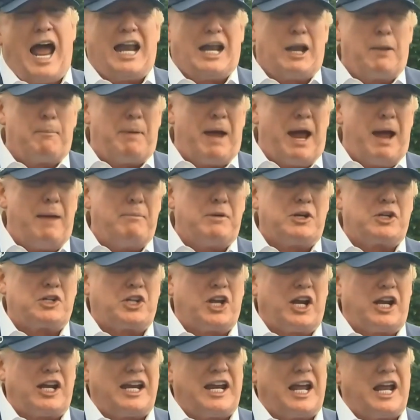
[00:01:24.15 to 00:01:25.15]

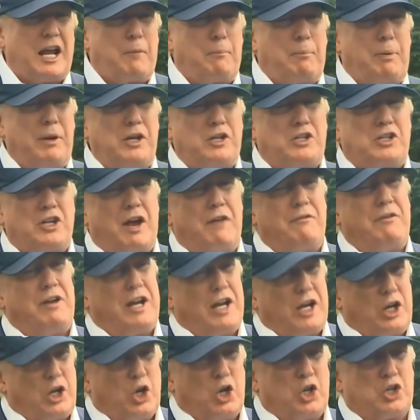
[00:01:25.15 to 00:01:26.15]
Alabama's going to get a piece of
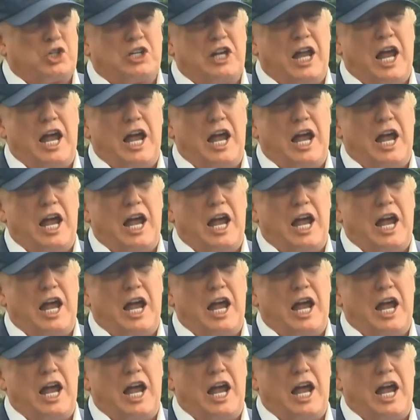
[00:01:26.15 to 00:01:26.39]
it, it looks